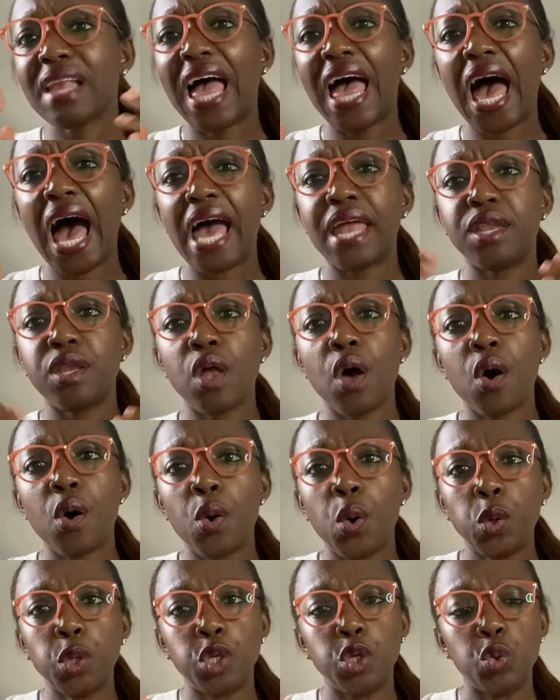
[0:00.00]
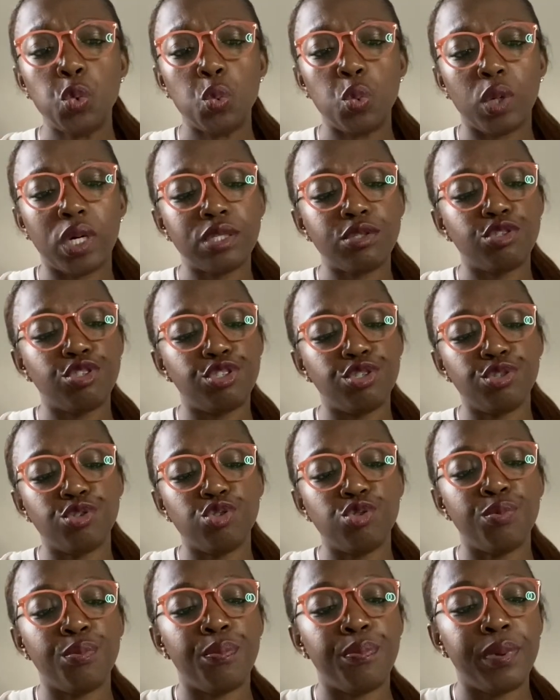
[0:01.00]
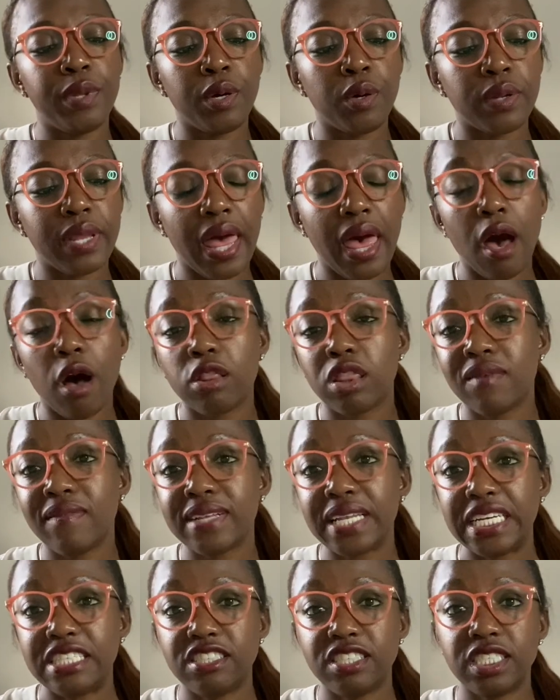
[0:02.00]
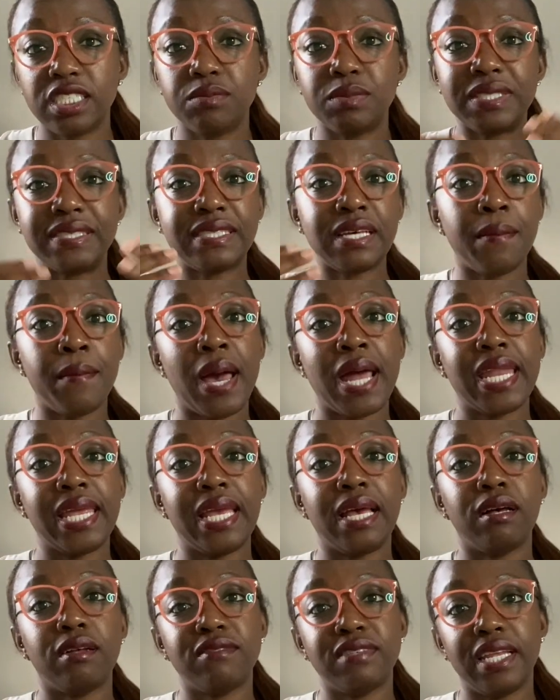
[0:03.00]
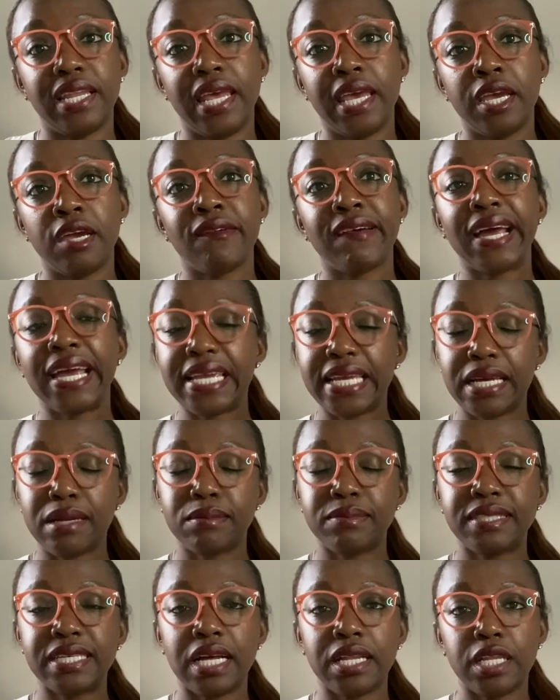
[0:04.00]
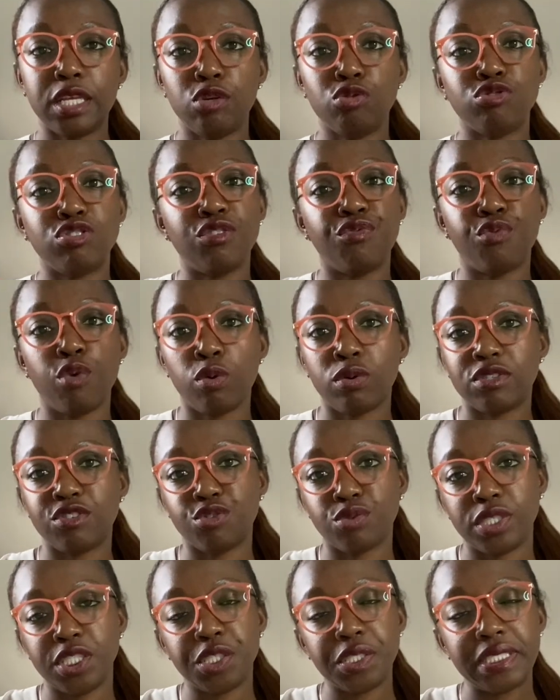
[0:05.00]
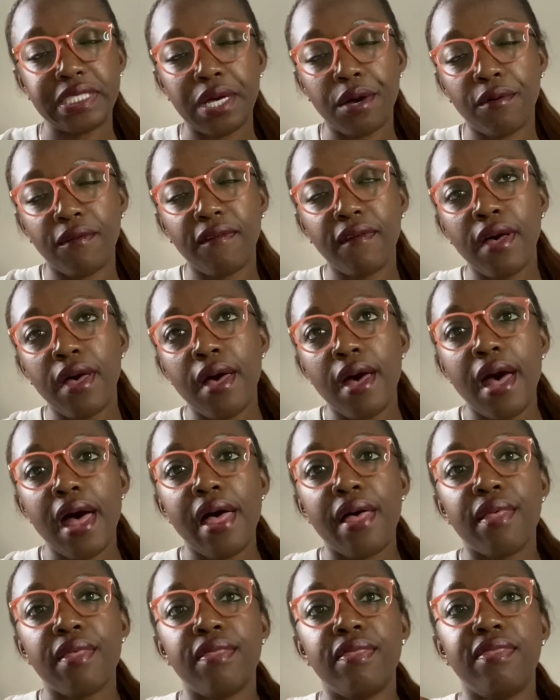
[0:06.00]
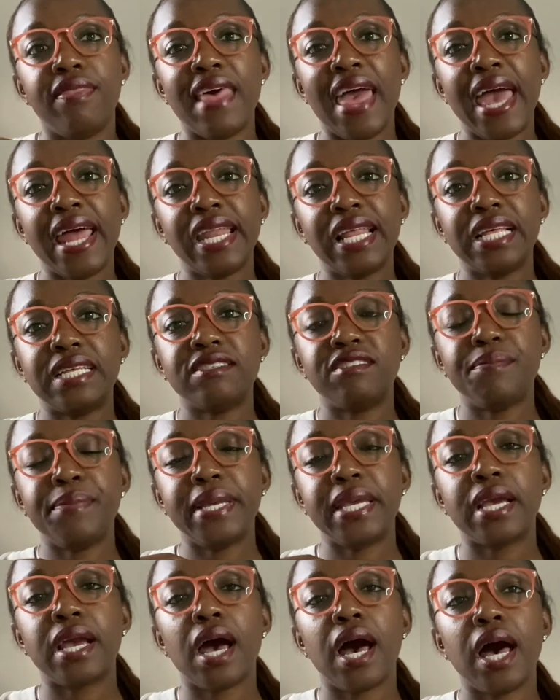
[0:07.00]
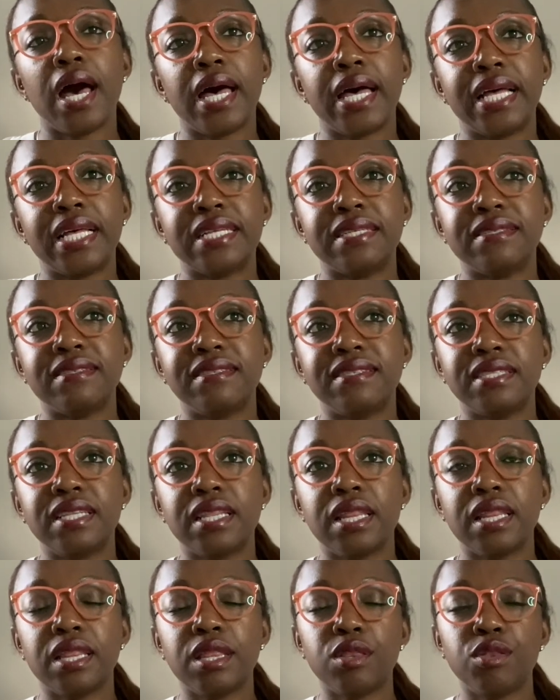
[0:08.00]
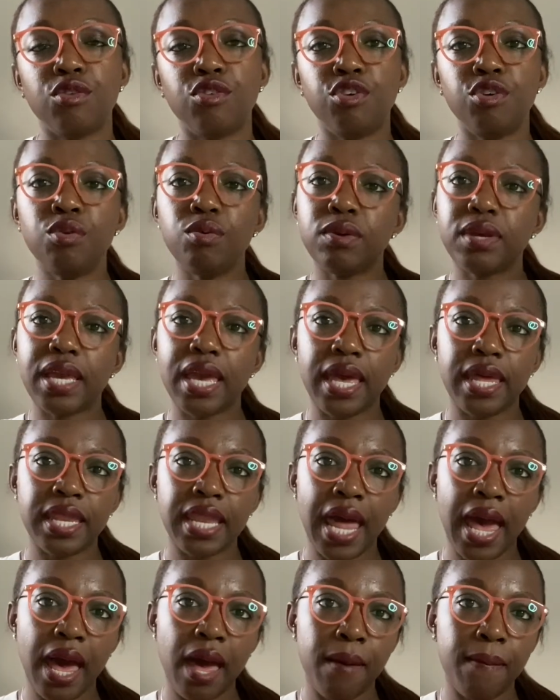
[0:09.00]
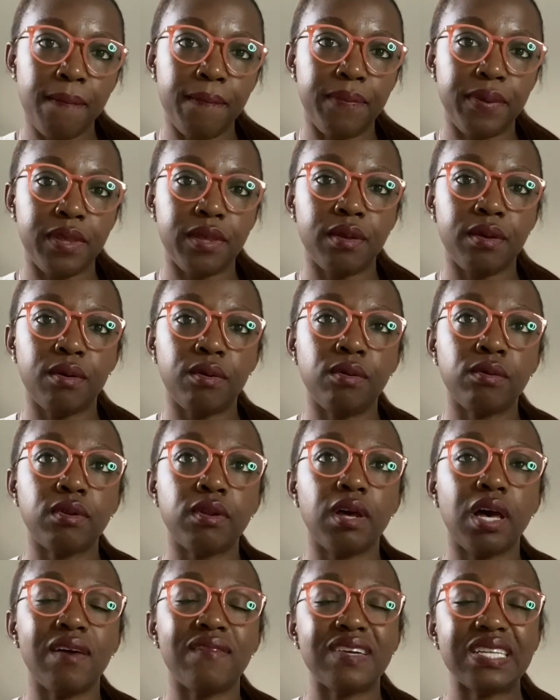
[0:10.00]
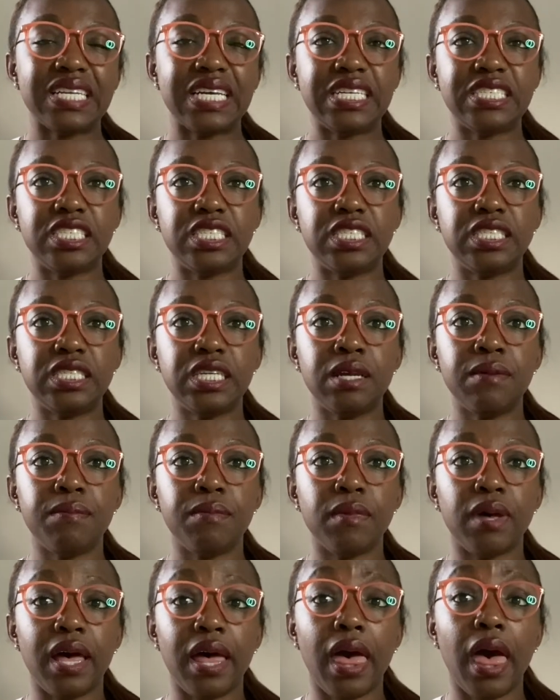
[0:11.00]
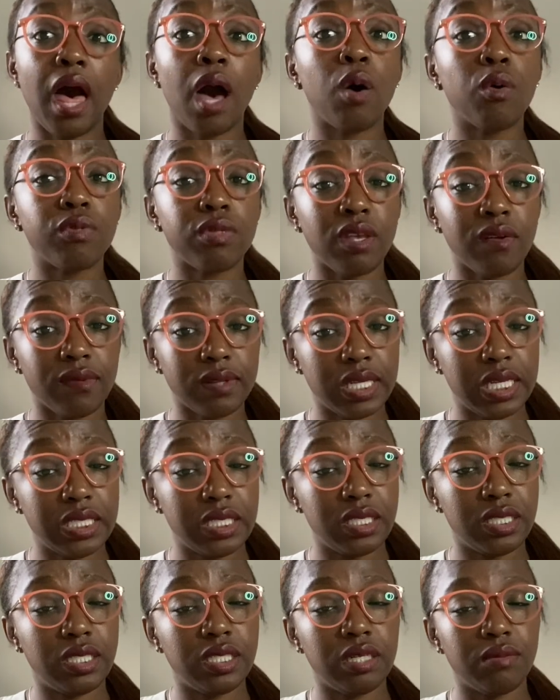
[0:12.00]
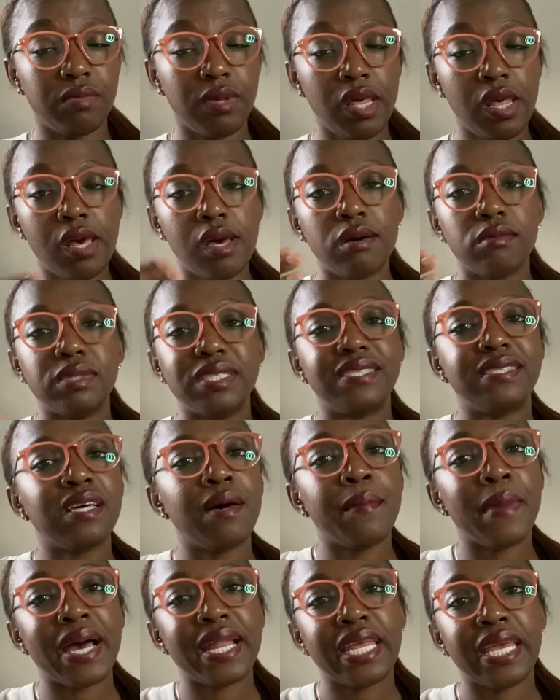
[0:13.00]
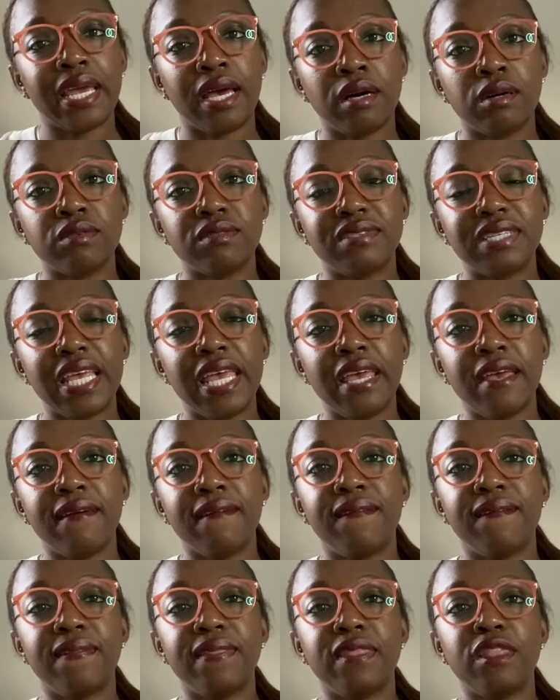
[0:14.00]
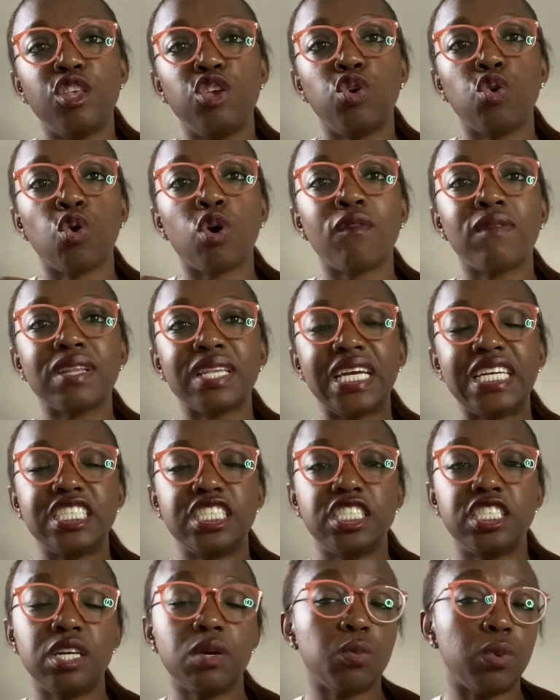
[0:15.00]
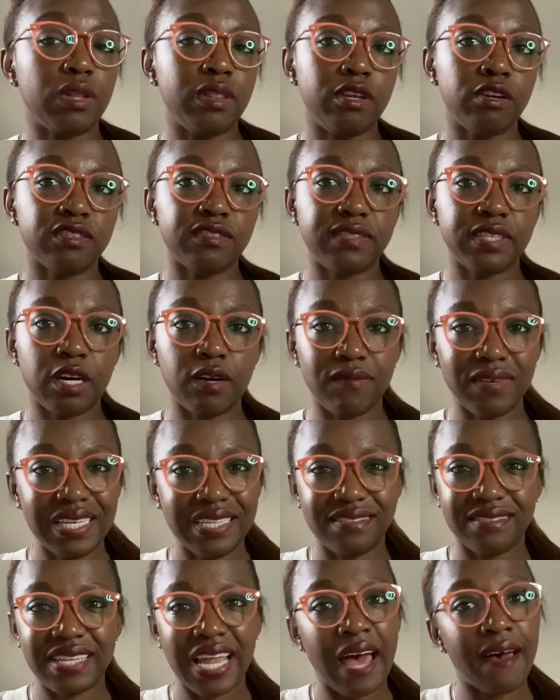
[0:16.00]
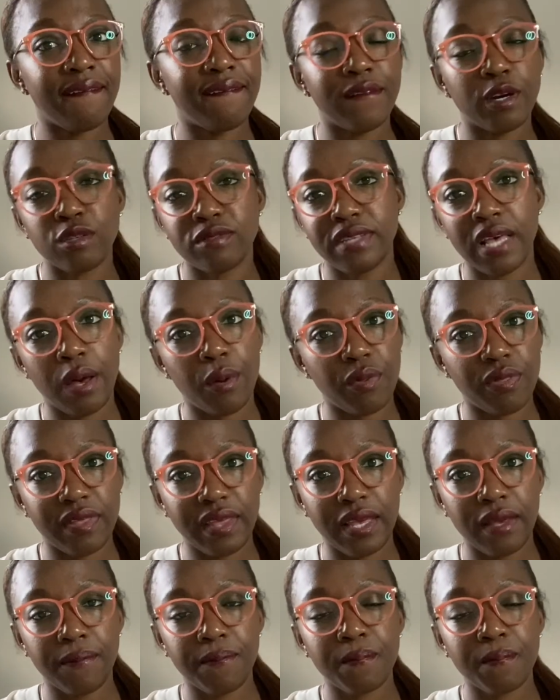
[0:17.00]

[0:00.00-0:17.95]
I know you want to build a healthy relationship with somebody else, and here I am telling you to focus on yourself. That is because you cannot build a relationship, a healthy relationship with somebody else if your relationship with yourself is not first healthy.